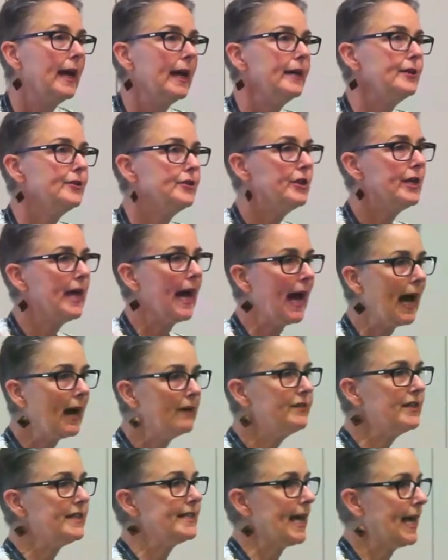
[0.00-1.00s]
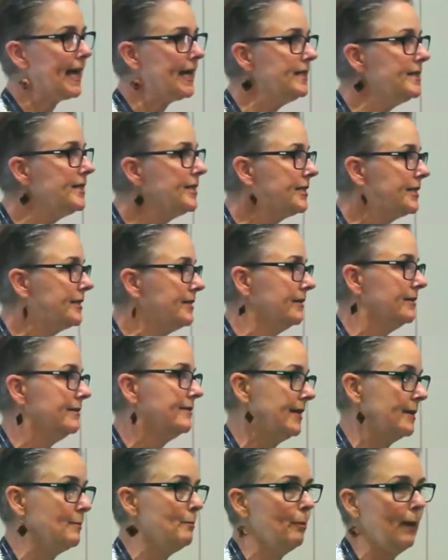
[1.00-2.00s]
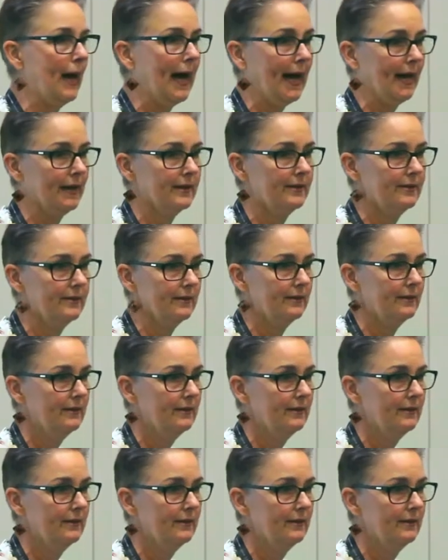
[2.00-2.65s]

is that you have this instant impact.